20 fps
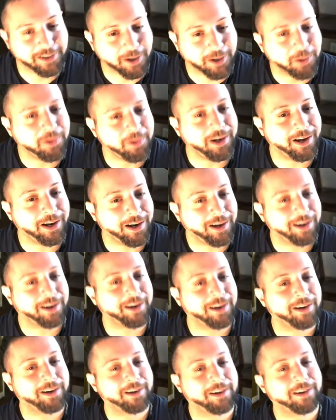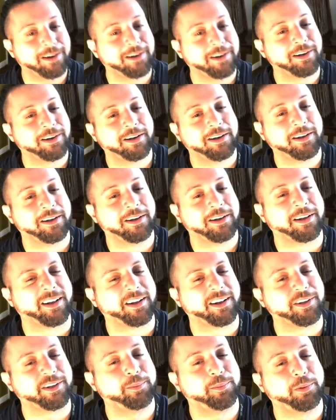Okay,
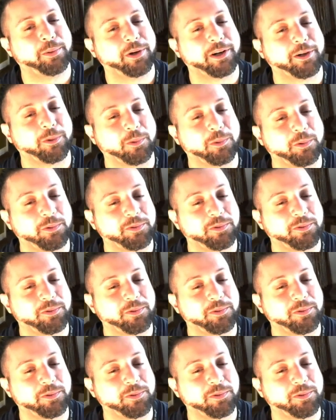that's pretty cool.